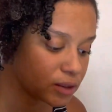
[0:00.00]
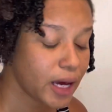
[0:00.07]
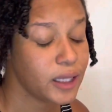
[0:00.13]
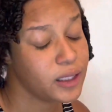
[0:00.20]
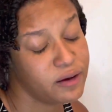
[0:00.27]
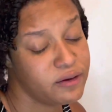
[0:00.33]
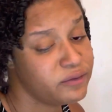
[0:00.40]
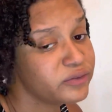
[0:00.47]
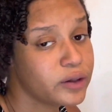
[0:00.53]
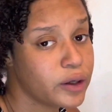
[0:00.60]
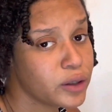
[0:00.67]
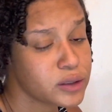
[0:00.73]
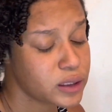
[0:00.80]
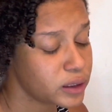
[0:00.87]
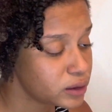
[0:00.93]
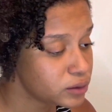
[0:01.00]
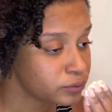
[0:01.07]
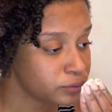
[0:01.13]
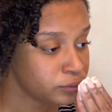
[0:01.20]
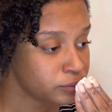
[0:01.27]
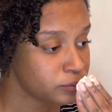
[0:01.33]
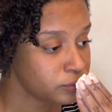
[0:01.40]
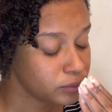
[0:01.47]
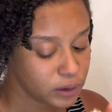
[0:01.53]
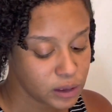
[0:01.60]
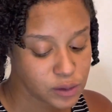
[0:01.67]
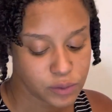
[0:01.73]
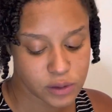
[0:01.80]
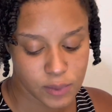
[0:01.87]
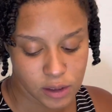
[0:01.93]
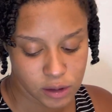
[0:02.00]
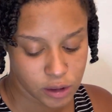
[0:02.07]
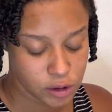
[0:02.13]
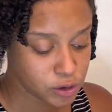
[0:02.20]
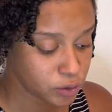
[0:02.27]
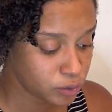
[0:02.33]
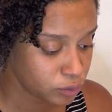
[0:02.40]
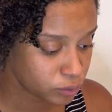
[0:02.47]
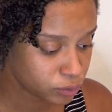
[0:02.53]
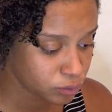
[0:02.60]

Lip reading: I love curls unleashed. This one smells good too.